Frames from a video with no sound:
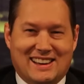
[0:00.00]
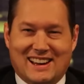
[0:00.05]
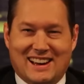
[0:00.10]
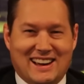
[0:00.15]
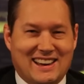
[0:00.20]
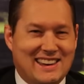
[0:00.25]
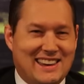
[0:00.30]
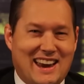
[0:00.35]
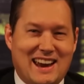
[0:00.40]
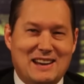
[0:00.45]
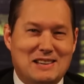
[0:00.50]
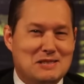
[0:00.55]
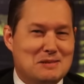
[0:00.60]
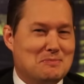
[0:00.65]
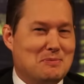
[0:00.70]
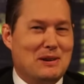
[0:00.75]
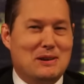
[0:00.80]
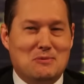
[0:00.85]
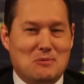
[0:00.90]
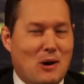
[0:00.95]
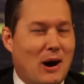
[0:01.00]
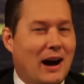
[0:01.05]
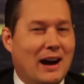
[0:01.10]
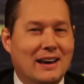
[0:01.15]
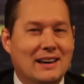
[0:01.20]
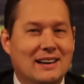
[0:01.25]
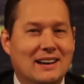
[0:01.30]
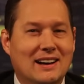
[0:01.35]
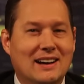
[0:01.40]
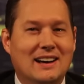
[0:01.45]
I can't explain
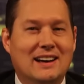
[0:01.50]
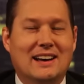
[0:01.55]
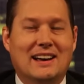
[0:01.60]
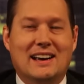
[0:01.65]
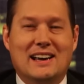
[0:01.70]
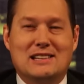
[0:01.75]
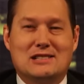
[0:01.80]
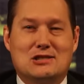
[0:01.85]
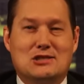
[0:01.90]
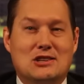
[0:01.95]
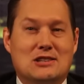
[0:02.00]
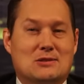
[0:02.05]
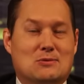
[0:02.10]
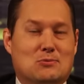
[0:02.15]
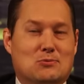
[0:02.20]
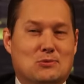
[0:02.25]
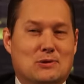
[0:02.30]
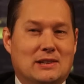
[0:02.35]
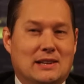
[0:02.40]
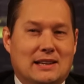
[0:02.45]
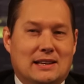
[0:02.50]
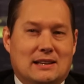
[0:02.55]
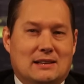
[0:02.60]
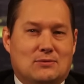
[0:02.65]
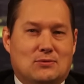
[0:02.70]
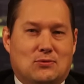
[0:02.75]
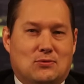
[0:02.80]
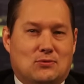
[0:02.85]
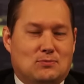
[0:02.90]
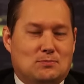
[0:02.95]
why. It's just
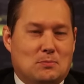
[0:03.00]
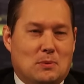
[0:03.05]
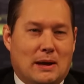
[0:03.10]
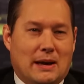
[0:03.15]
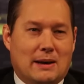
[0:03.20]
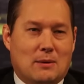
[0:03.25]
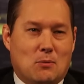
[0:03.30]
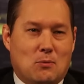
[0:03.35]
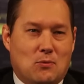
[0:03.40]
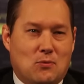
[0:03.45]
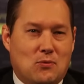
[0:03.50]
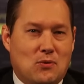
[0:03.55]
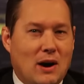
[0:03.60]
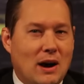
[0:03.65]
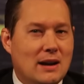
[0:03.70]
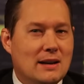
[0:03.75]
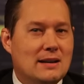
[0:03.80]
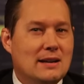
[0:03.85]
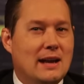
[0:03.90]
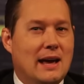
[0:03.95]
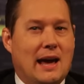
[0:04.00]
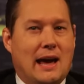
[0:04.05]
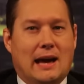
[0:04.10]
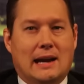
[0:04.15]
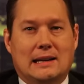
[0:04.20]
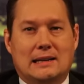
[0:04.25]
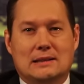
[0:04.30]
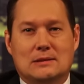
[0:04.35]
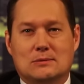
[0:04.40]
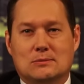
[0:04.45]
really fun
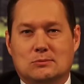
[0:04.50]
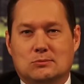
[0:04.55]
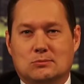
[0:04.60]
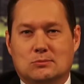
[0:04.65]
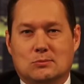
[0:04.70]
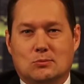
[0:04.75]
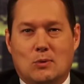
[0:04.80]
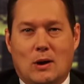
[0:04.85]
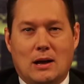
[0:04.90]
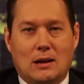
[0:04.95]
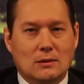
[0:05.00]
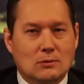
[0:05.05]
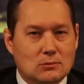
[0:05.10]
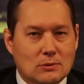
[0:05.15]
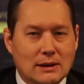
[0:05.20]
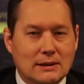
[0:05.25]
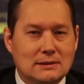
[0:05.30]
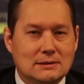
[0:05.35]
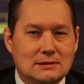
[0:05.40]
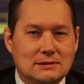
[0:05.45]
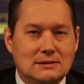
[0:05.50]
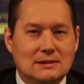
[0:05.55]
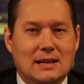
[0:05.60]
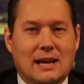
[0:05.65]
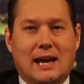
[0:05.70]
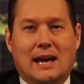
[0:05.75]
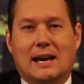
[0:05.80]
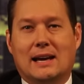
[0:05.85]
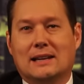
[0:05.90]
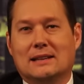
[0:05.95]
and well written,
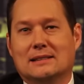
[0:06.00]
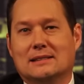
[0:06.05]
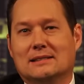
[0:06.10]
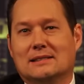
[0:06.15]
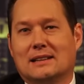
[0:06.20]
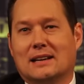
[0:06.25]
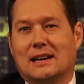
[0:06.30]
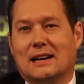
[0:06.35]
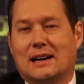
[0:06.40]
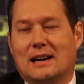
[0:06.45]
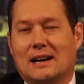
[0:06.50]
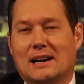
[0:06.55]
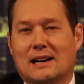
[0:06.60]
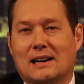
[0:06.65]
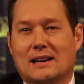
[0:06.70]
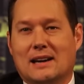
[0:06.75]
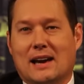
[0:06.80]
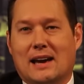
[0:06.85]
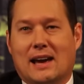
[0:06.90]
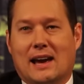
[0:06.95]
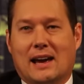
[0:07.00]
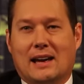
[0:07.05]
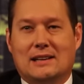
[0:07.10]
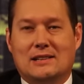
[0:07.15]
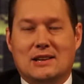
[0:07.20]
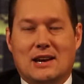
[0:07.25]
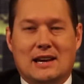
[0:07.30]
and